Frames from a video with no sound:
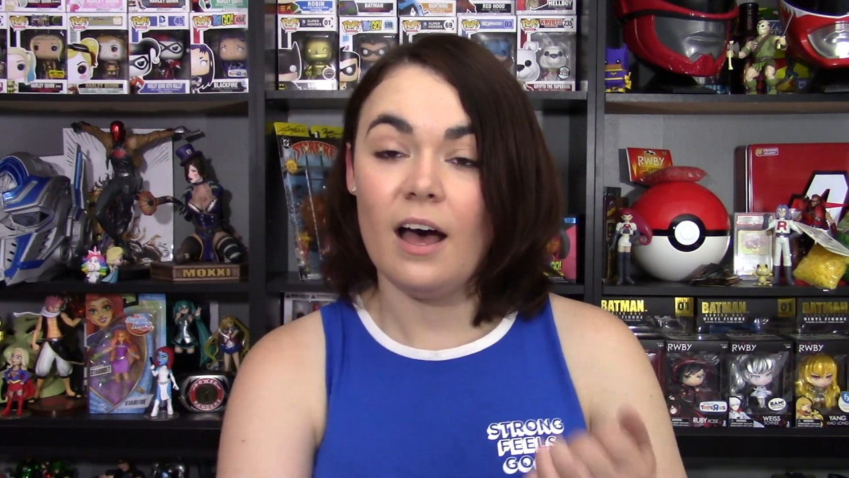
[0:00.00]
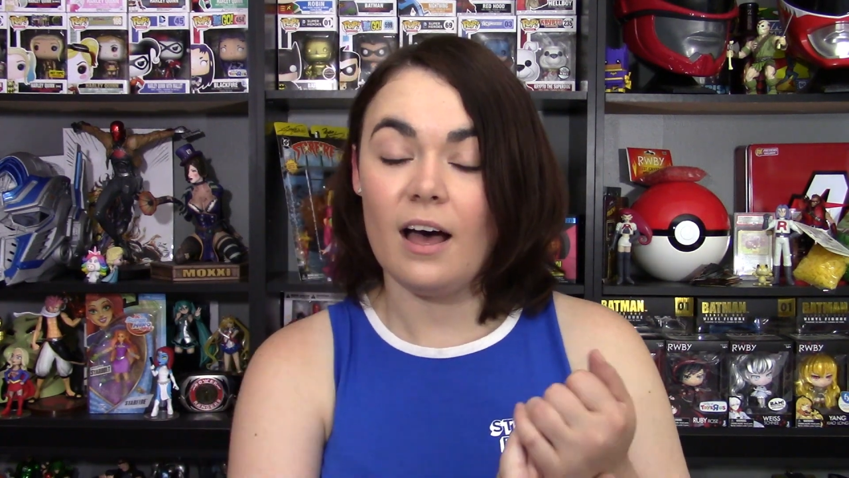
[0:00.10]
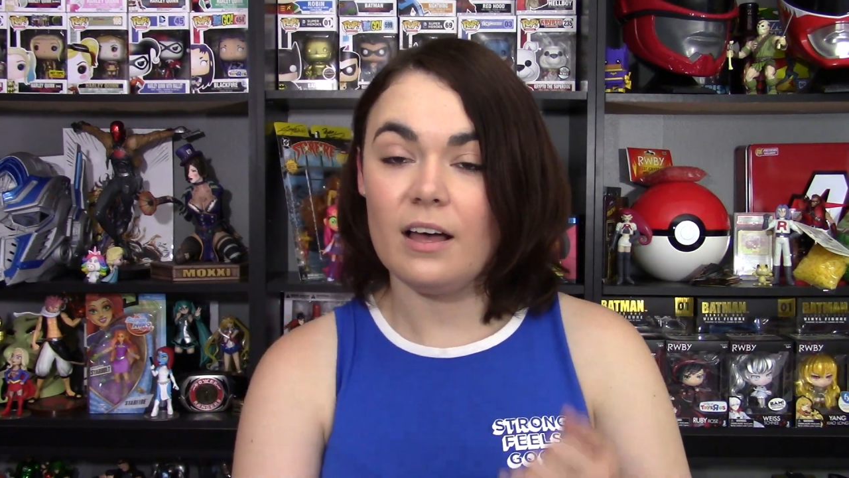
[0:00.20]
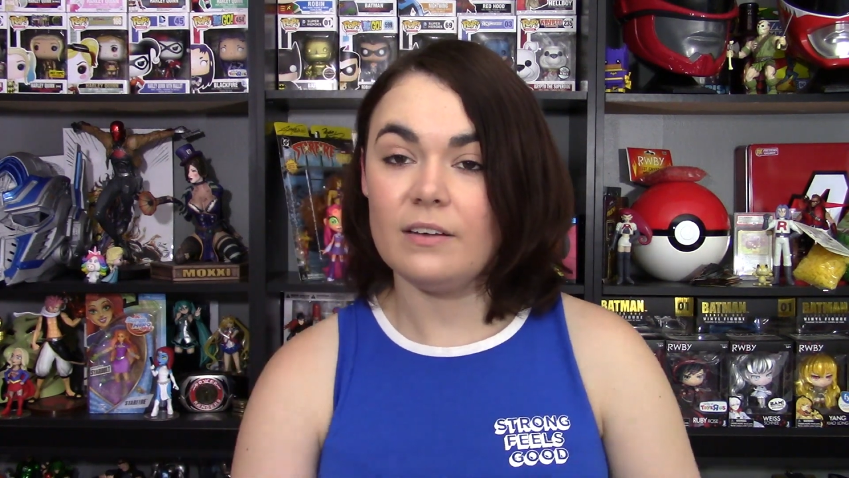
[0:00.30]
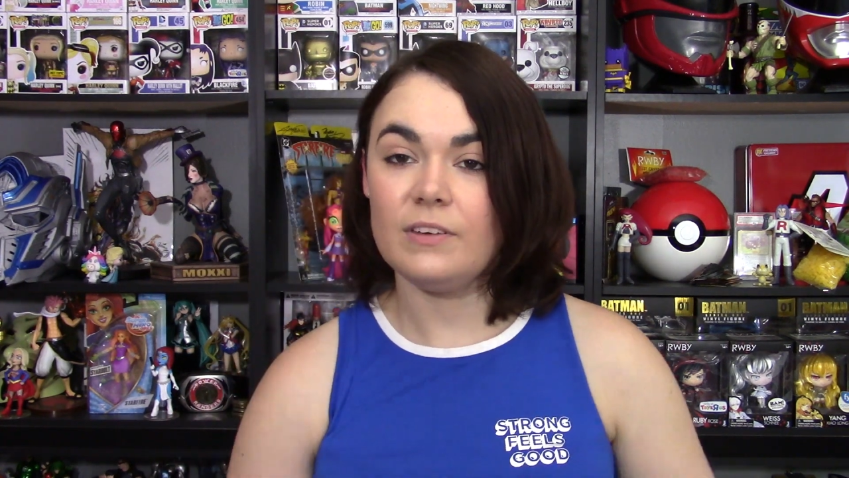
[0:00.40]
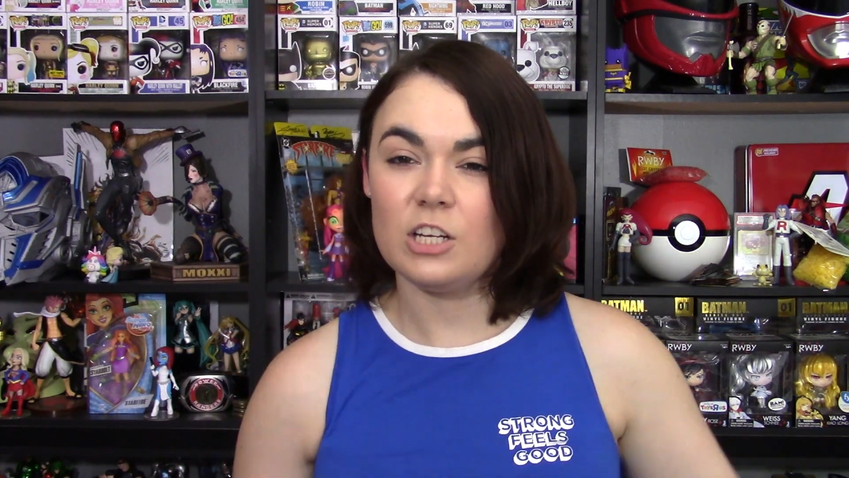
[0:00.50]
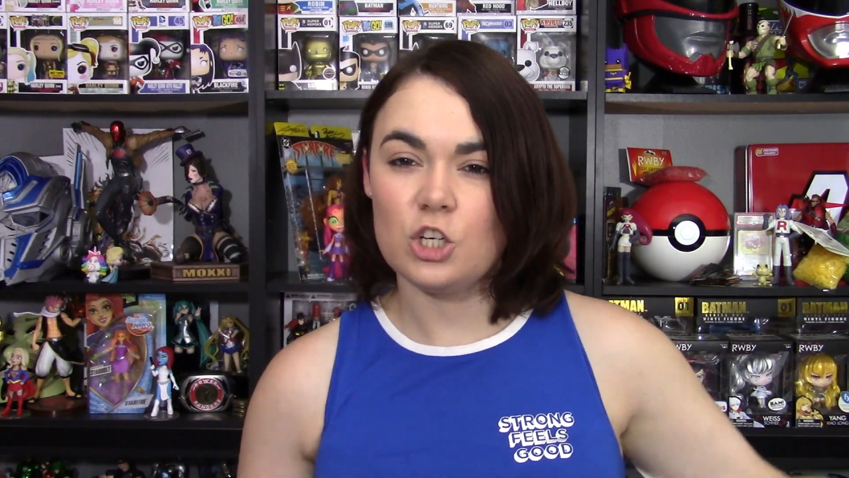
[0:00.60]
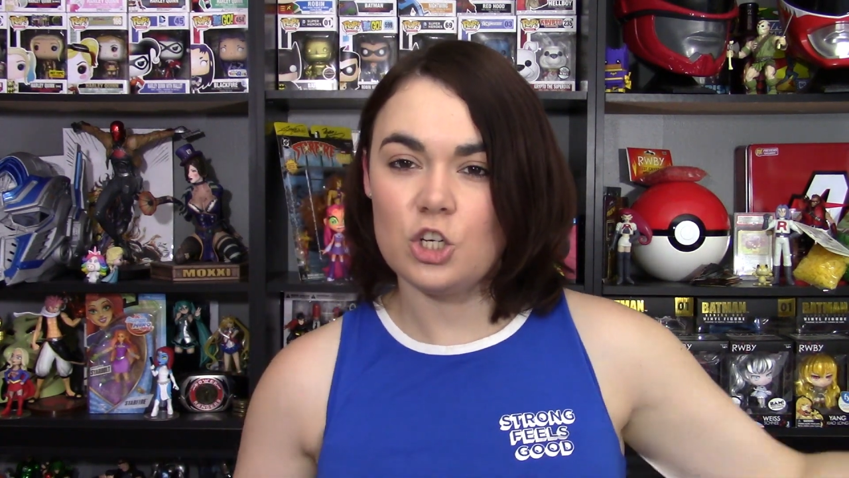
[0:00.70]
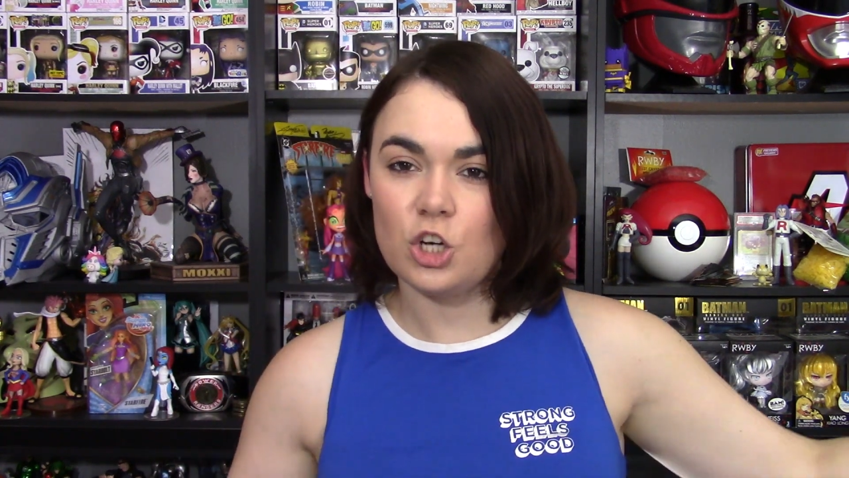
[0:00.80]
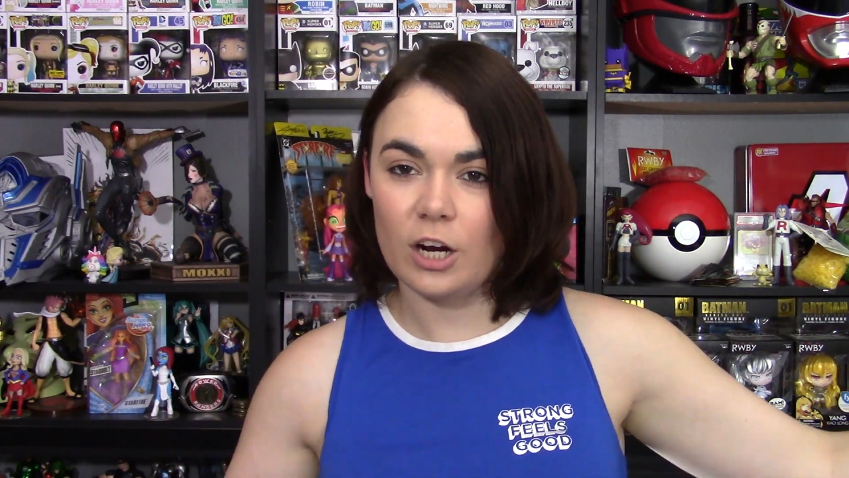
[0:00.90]
of
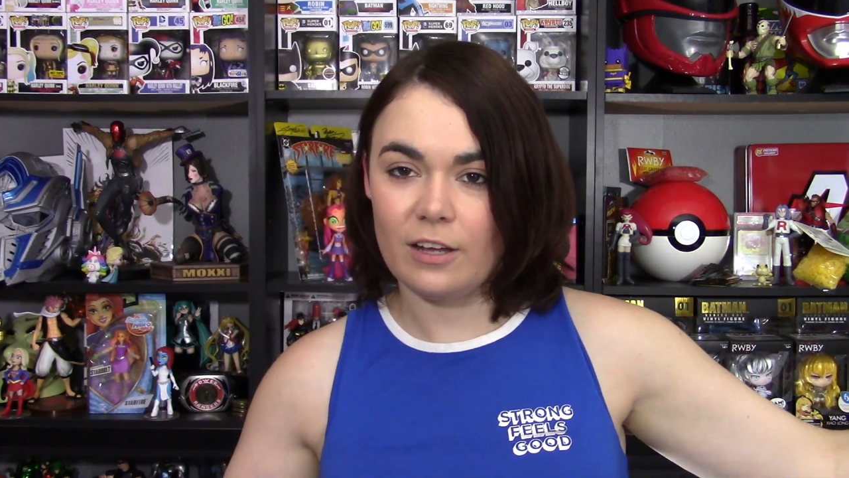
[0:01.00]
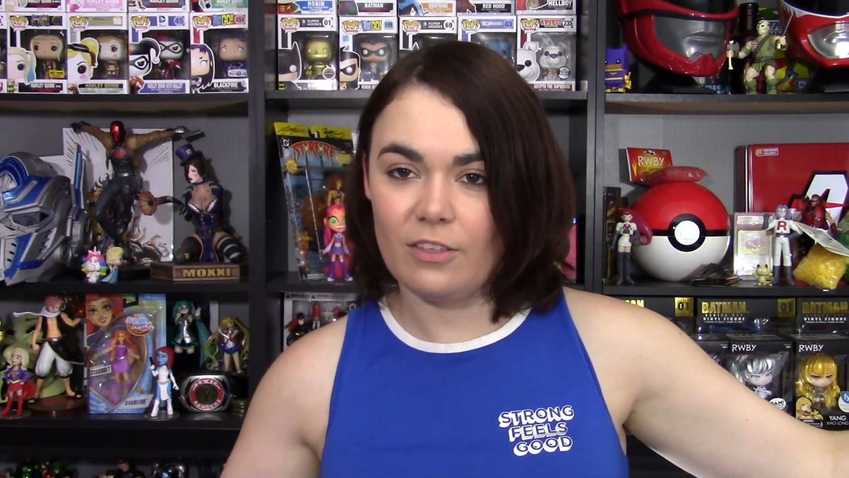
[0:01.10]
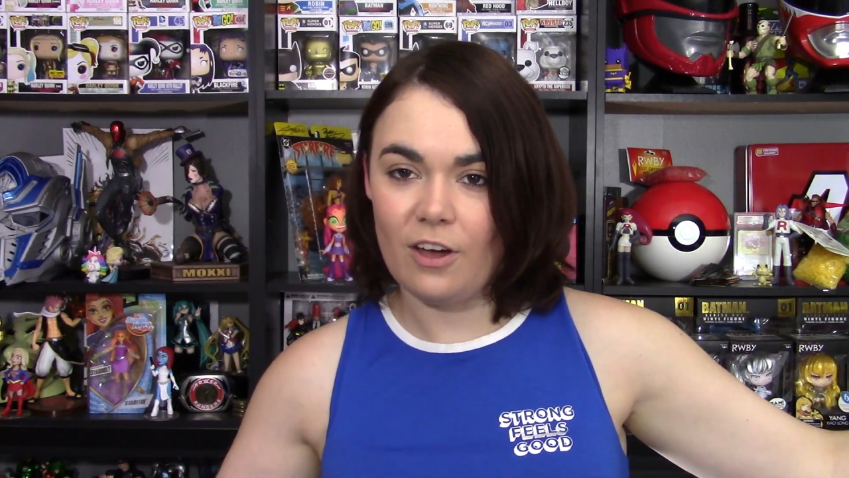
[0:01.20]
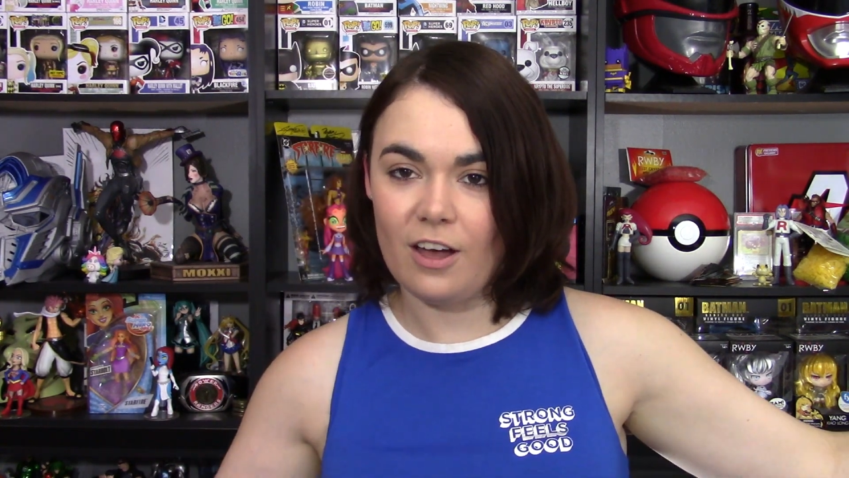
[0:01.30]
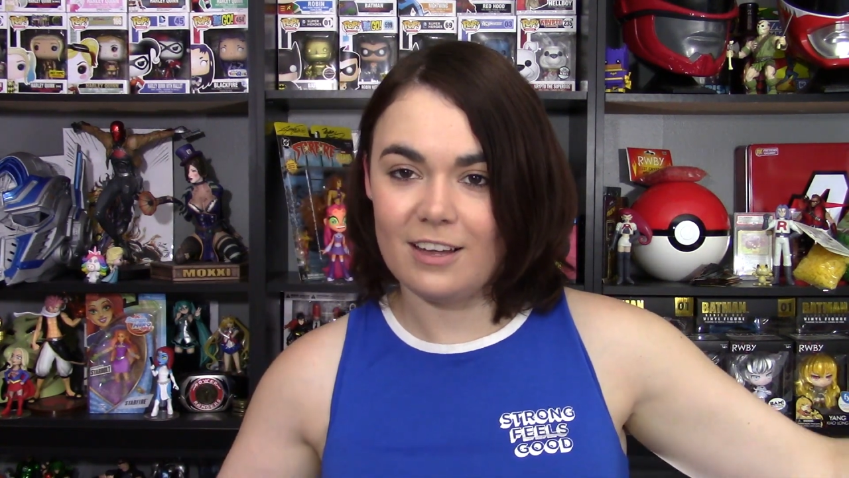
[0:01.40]
Sharkathon.